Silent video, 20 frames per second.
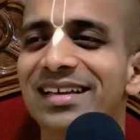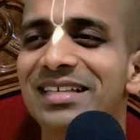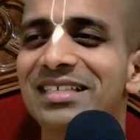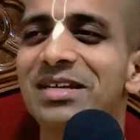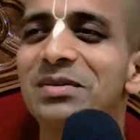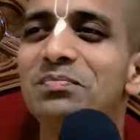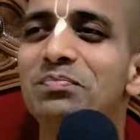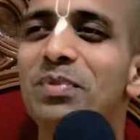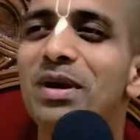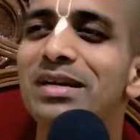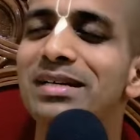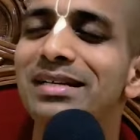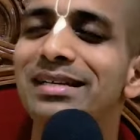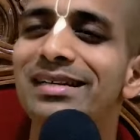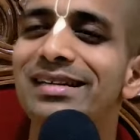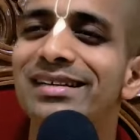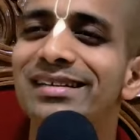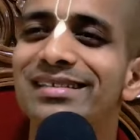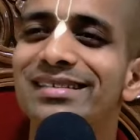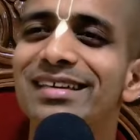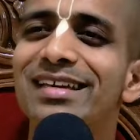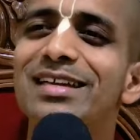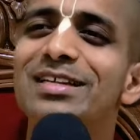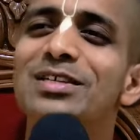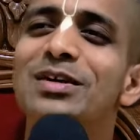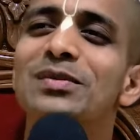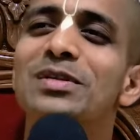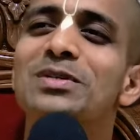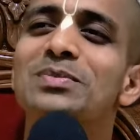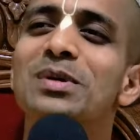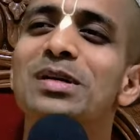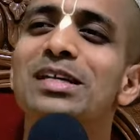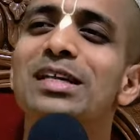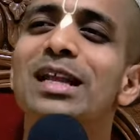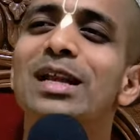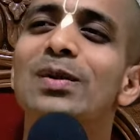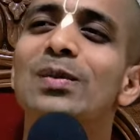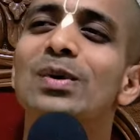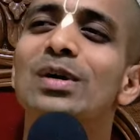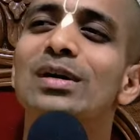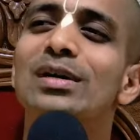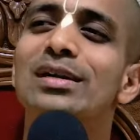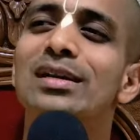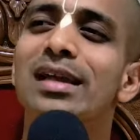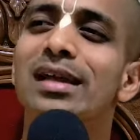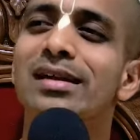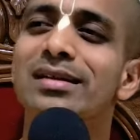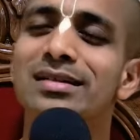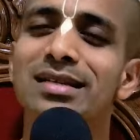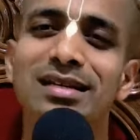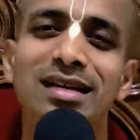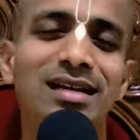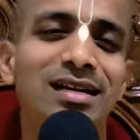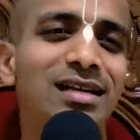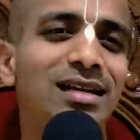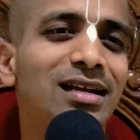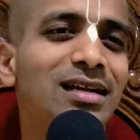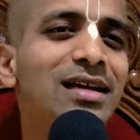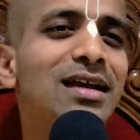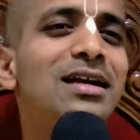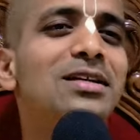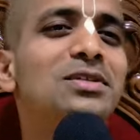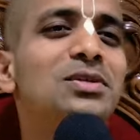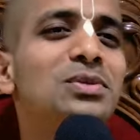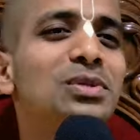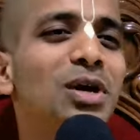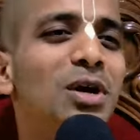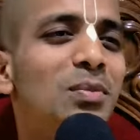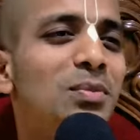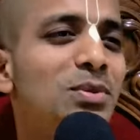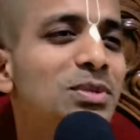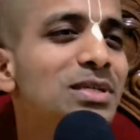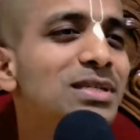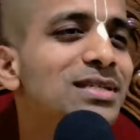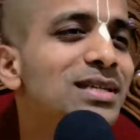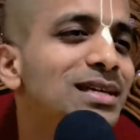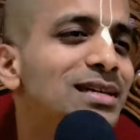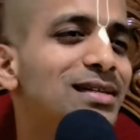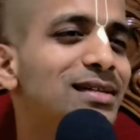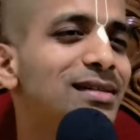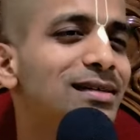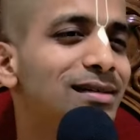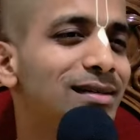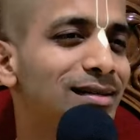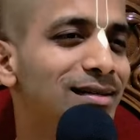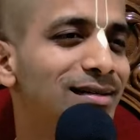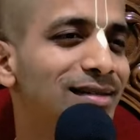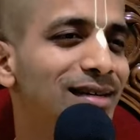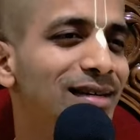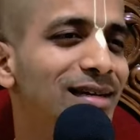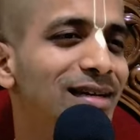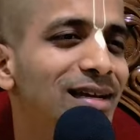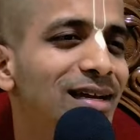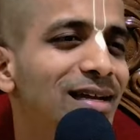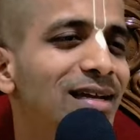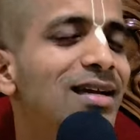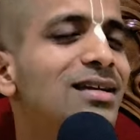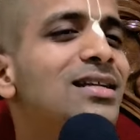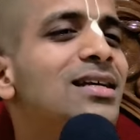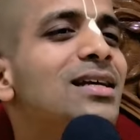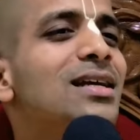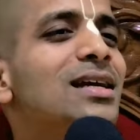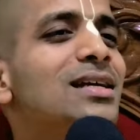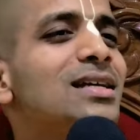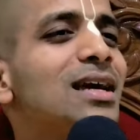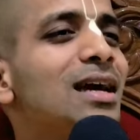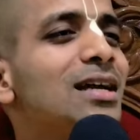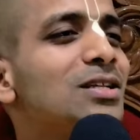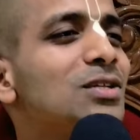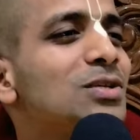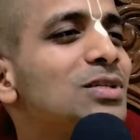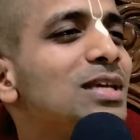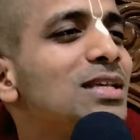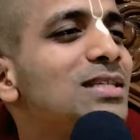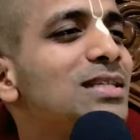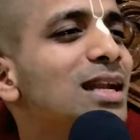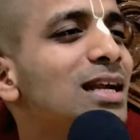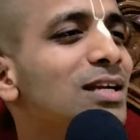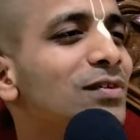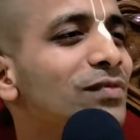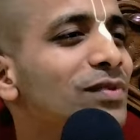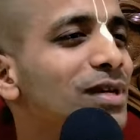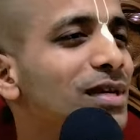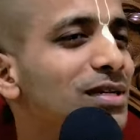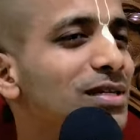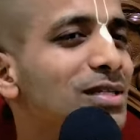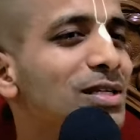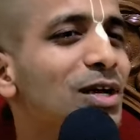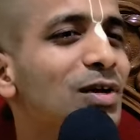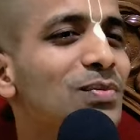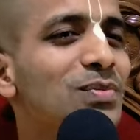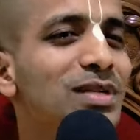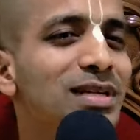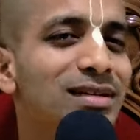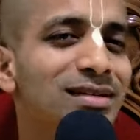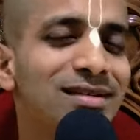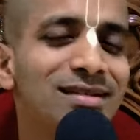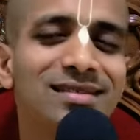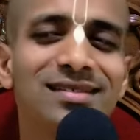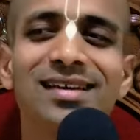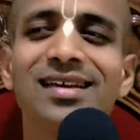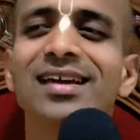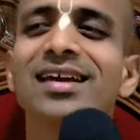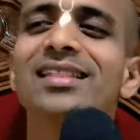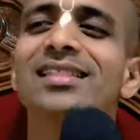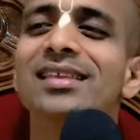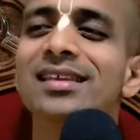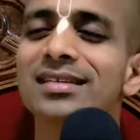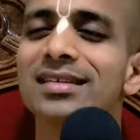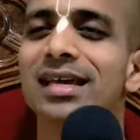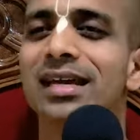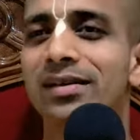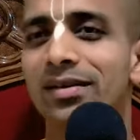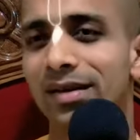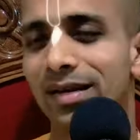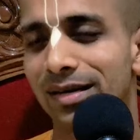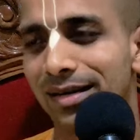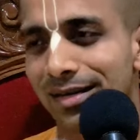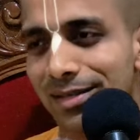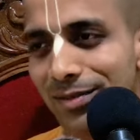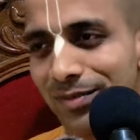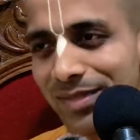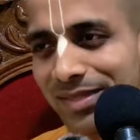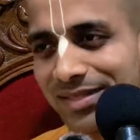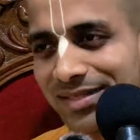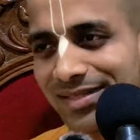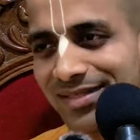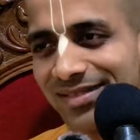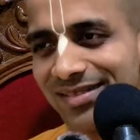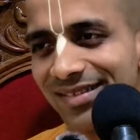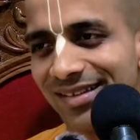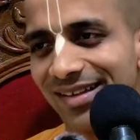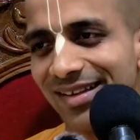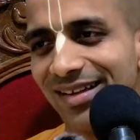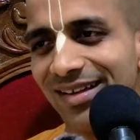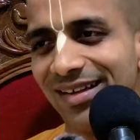Some petty things of this material world, like getting attached to the opposite gender, getting attached to sense gratificatory objects, these are our attachments.